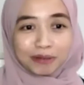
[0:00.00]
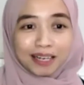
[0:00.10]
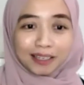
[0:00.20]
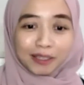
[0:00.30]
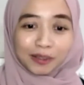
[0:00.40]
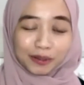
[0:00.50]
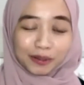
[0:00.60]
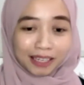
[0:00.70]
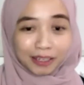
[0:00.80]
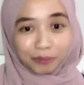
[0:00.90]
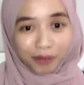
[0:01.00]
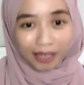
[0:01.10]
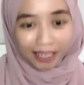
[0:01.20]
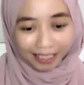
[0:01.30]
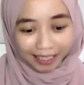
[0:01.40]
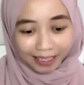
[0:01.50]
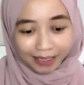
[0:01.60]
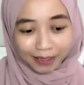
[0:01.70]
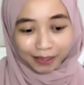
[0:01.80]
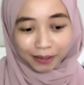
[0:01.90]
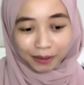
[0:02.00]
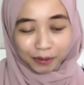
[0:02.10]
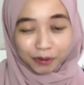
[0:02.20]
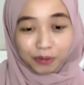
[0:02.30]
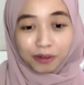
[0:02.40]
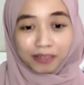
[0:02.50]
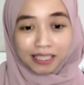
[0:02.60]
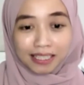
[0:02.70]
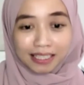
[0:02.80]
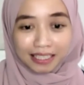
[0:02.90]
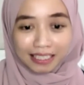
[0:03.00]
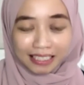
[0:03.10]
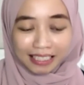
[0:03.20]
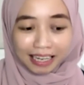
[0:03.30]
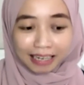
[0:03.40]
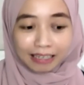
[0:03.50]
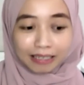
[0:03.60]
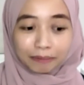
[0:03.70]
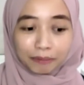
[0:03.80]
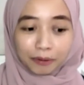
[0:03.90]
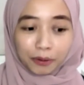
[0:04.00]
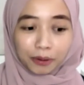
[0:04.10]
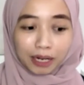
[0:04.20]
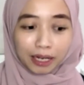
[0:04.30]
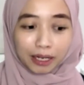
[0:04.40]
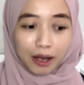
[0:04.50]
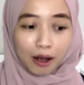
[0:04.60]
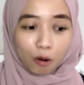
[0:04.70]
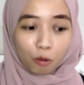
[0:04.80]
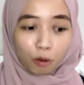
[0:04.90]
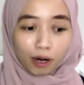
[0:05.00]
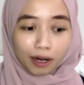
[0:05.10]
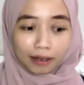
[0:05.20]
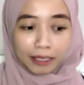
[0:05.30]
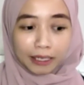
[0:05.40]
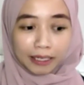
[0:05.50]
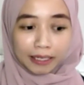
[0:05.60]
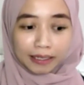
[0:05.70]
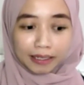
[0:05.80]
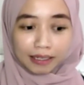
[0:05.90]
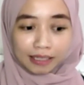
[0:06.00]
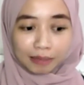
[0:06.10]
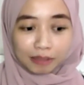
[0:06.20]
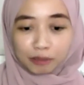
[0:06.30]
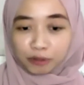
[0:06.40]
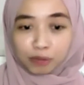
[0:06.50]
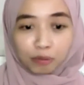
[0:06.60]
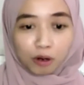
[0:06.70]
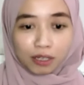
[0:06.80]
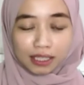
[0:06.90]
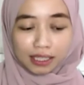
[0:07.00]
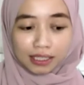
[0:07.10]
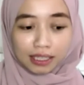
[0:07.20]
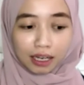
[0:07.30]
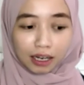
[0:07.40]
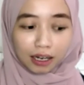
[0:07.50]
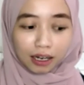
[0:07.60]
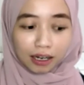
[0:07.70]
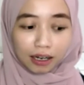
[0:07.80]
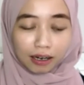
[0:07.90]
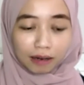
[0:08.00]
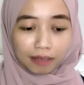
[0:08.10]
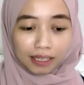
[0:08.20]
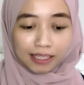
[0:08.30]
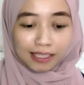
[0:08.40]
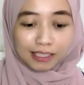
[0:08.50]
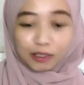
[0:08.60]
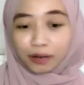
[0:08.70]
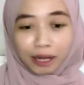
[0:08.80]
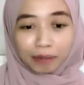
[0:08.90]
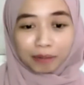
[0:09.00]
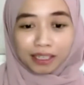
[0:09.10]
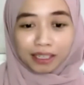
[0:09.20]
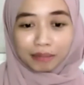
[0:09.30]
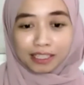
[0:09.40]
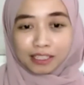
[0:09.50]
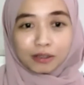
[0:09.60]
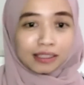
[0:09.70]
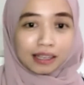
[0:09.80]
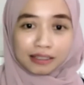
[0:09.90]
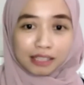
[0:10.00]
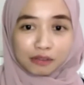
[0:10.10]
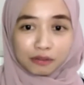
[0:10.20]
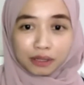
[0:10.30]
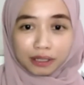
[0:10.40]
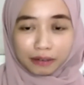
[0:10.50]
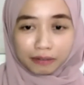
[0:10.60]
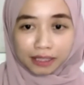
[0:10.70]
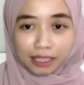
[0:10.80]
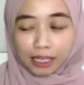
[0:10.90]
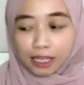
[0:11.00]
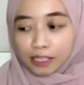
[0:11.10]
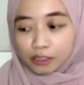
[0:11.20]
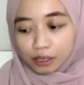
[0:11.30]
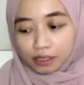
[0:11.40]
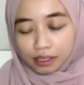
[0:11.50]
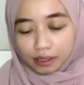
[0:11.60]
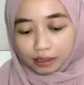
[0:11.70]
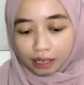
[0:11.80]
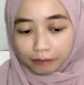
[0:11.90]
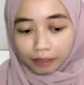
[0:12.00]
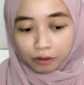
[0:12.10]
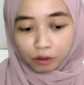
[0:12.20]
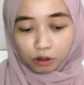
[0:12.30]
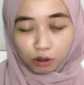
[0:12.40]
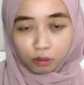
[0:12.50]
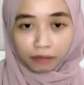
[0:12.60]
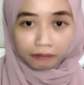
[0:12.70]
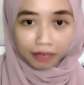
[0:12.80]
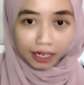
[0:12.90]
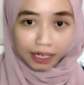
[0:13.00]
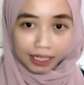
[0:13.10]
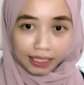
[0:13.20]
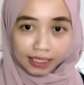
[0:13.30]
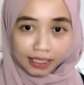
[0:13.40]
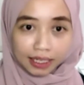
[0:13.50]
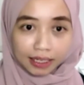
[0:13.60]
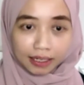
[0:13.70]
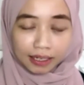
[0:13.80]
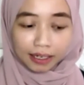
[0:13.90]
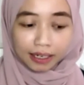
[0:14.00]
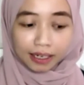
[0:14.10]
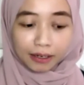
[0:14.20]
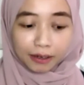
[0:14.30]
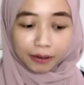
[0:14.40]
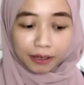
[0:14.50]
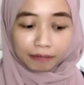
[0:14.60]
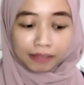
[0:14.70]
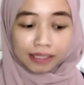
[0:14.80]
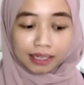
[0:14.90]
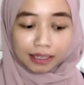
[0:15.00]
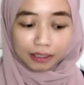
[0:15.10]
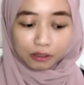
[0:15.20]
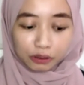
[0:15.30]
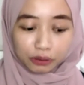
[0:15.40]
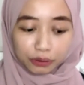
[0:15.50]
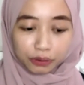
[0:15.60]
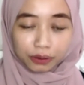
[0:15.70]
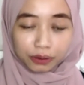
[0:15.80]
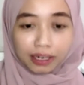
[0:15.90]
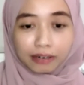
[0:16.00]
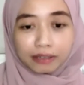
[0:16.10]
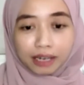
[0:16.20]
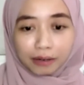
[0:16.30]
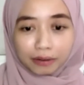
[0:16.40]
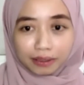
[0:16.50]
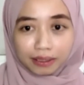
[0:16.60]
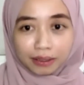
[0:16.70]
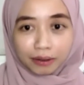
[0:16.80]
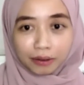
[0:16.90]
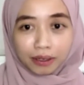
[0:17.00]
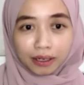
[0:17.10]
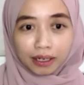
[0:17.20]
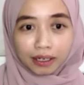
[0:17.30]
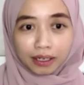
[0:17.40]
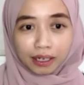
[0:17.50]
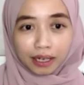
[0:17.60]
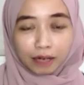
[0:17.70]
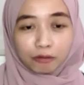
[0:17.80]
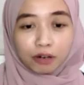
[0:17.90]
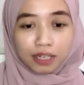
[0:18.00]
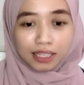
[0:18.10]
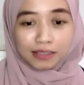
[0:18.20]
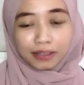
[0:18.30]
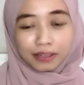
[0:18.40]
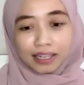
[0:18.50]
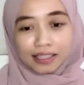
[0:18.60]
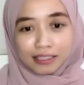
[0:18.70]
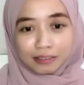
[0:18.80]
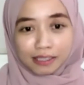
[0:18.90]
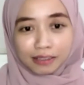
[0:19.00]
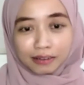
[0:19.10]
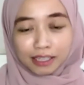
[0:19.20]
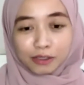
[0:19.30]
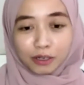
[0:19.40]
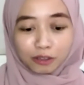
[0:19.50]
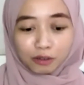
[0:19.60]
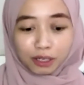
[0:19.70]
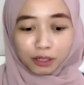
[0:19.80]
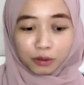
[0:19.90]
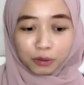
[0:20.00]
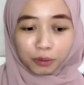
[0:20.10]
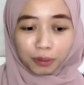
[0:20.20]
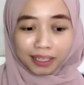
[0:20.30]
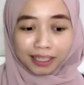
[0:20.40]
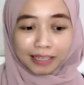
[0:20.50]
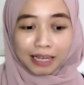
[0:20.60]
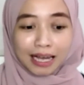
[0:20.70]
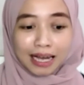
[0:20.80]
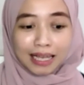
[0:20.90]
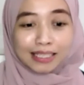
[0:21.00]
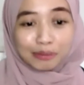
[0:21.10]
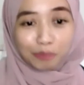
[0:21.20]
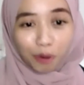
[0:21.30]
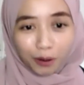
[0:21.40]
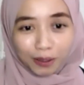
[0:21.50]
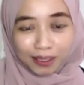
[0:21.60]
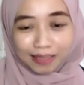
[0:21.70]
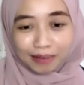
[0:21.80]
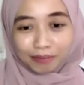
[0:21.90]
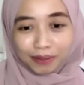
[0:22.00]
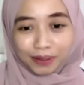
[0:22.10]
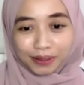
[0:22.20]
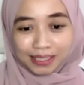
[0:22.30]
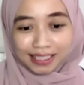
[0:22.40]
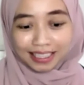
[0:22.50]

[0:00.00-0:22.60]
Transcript: I need to take a break, do more research and learn more, like why the subscription box is not happening. I mean, it's not successful and everything. So I sit down, I talk to my friends, and then I've decided to narrow down and focus on accessories only. So I try to make it small because